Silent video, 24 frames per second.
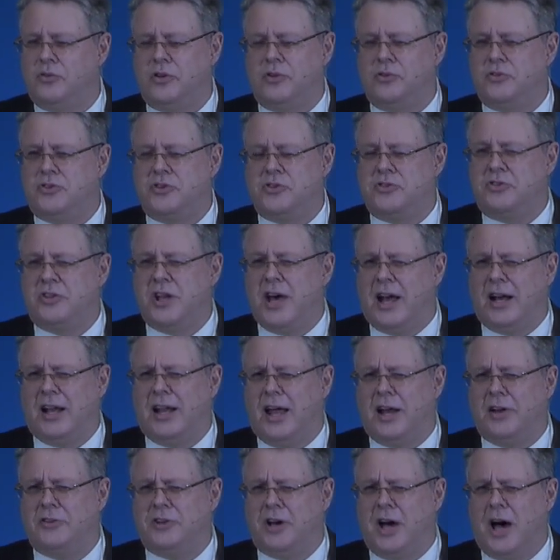there's just not a
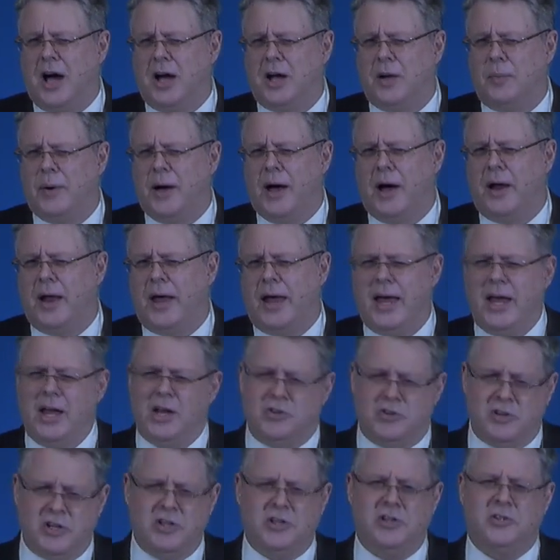lot of talk about, hey,
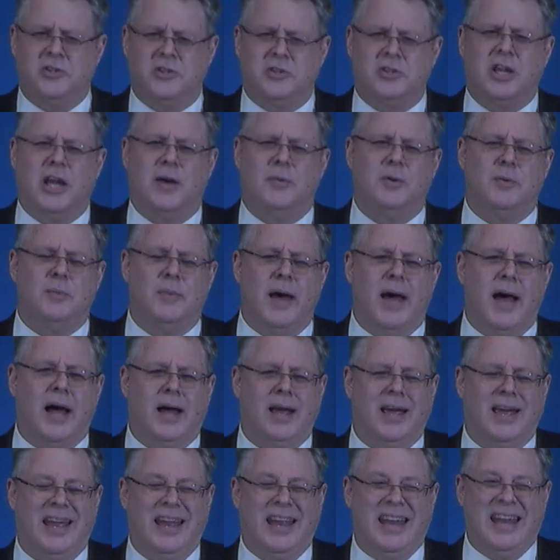Jesus is coming
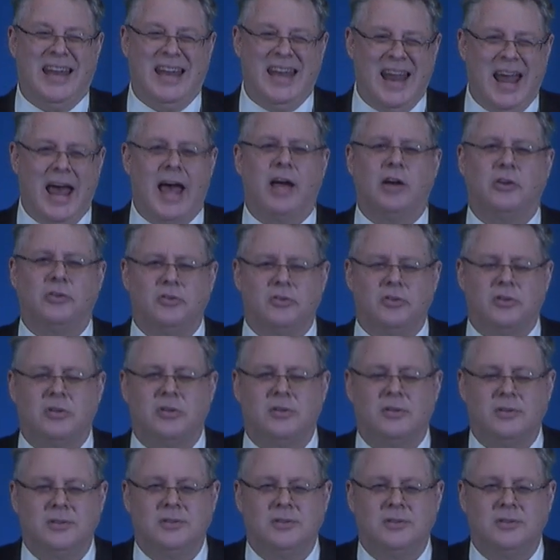back next.